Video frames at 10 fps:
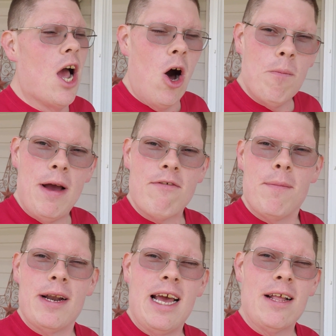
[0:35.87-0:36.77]
Hope
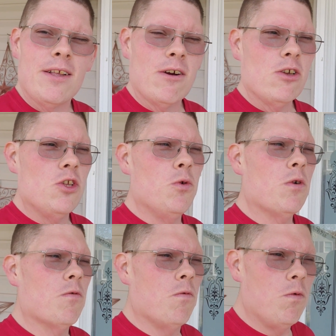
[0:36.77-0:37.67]
everybody out there is
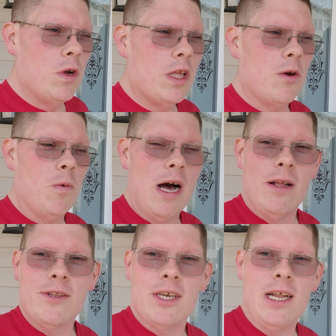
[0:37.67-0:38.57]
doing really
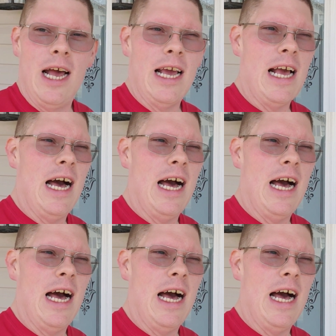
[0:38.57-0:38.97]
well today.